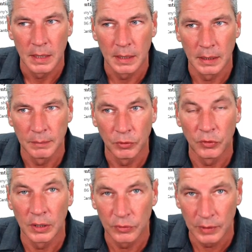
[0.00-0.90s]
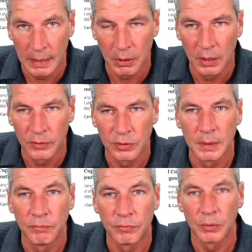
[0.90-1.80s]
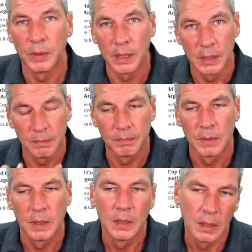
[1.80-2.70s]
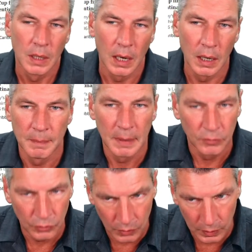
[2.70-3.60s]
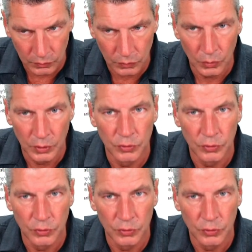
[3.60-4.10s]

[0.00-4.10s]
to destabilize them in from within. And so all this